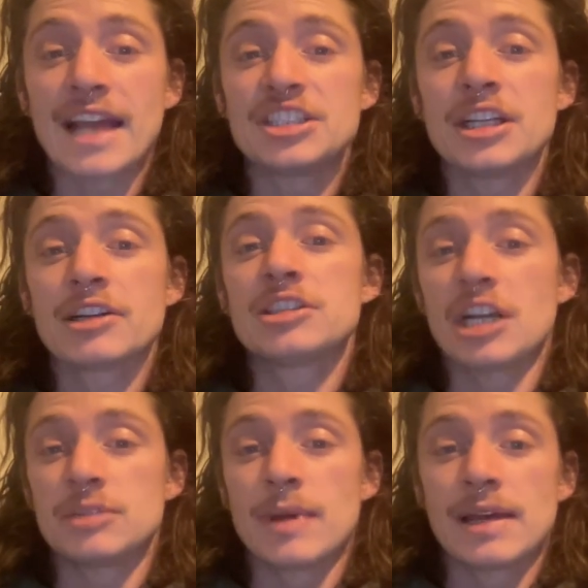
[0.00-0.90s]
engineering
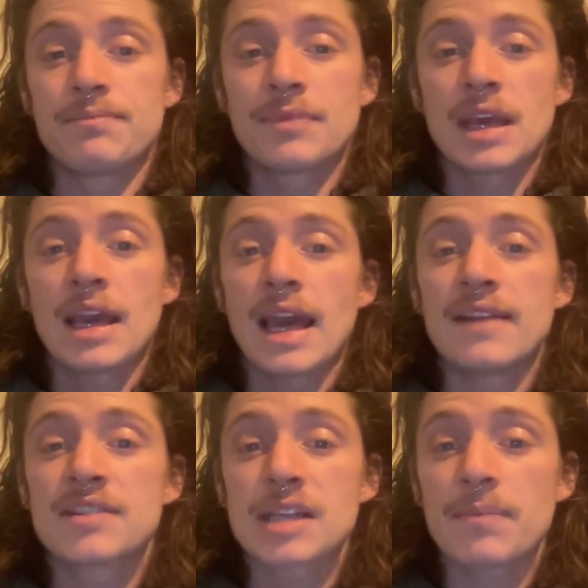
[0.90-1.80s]
judgment, and
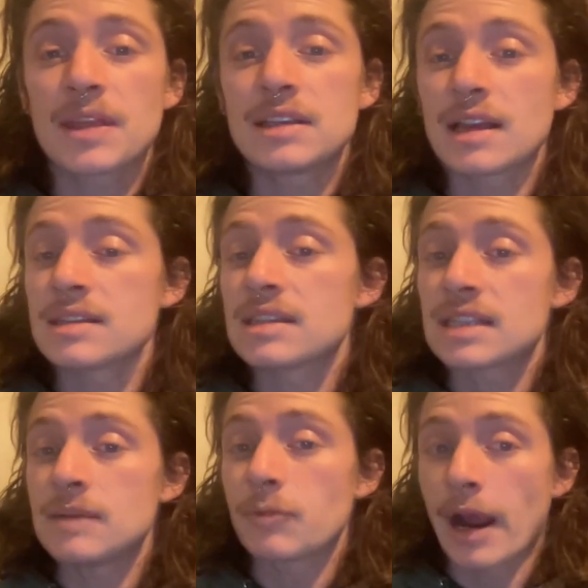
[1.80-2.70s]
if something doesn't
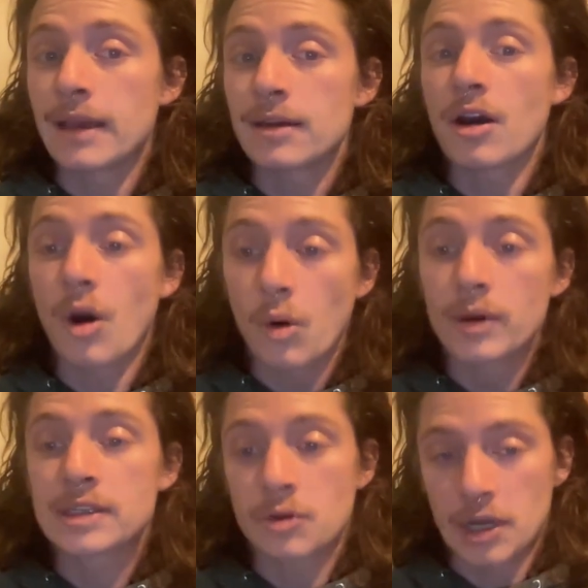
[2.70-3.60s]
seem right,
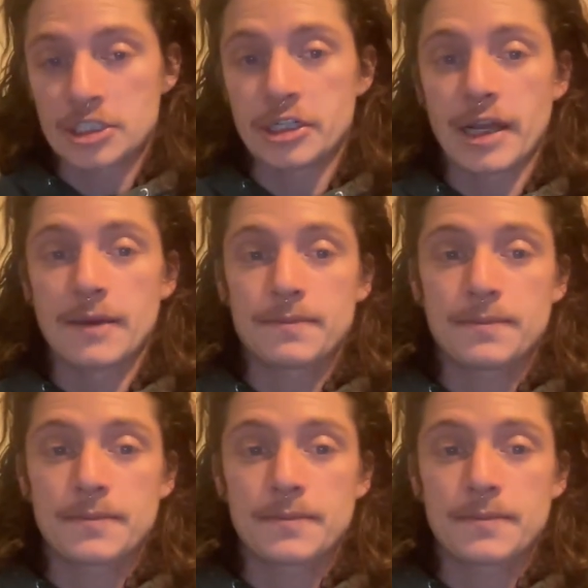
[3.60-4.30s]
always question it.